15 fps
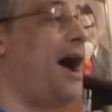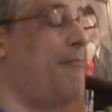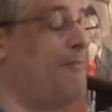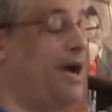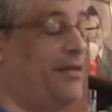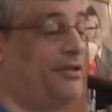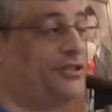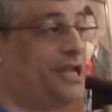
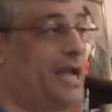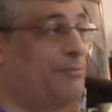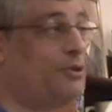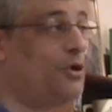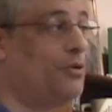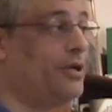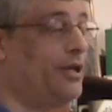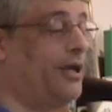by the same
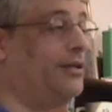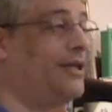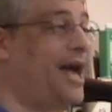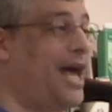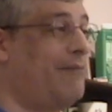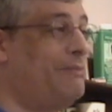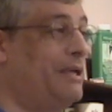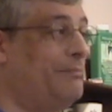token, a
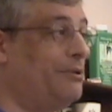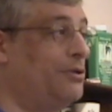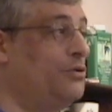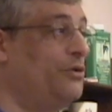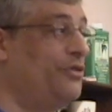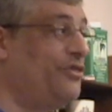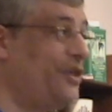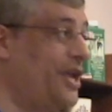lot of people
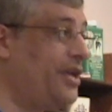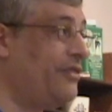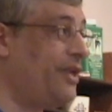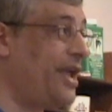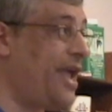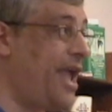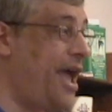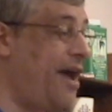who think
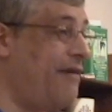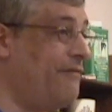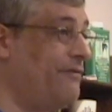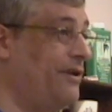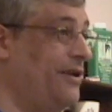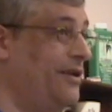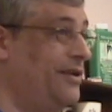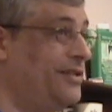they have
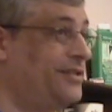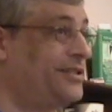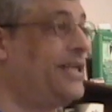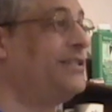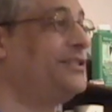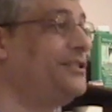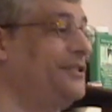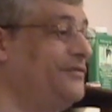
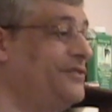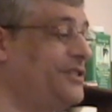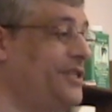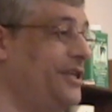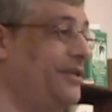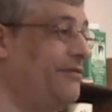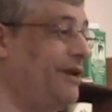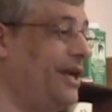sensitive
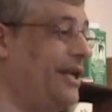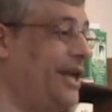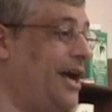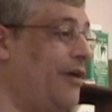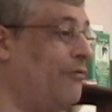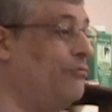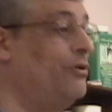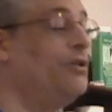skin right
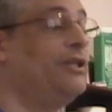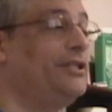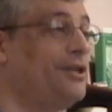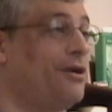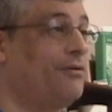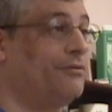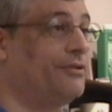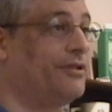now really
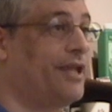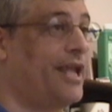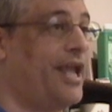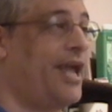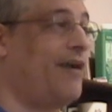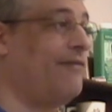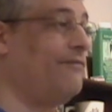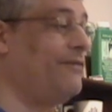don't. They
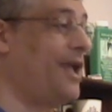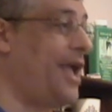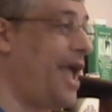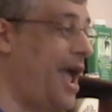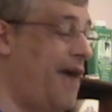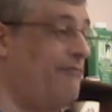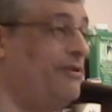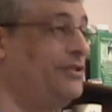have
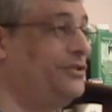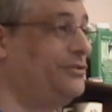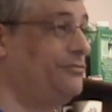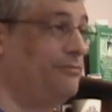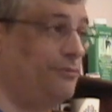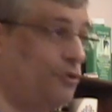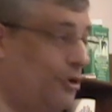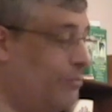average,
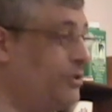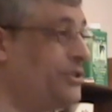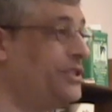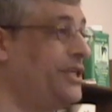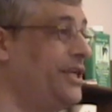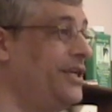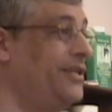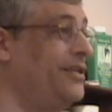normal
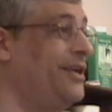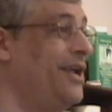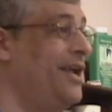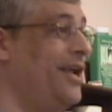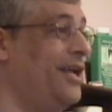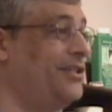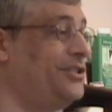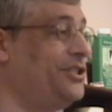skin.
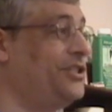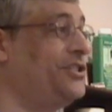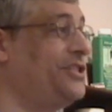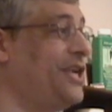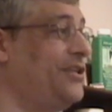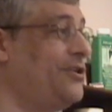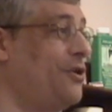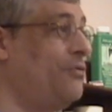It's just
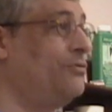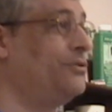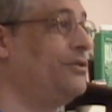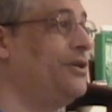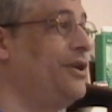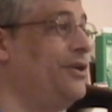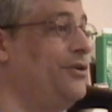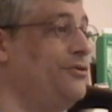they don't
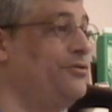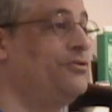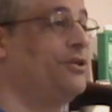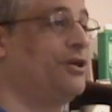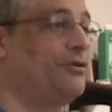use the